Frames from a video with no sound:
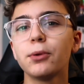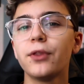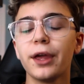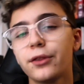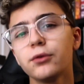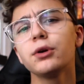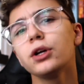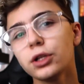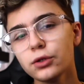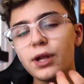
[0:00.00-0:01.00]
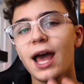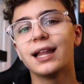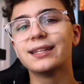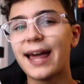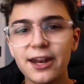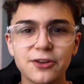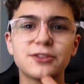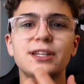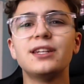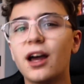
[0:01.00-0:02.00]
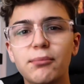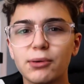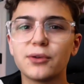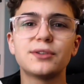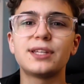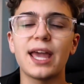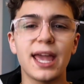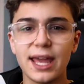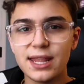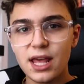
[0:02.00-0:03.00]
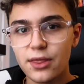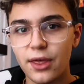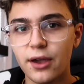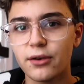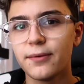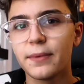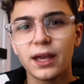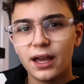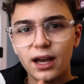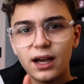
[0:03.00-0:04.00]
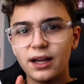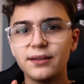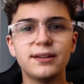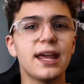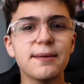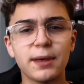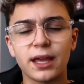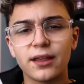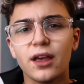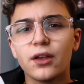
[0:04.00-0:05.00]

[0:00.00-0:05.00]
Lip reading: they do include letters and numbers in their naming.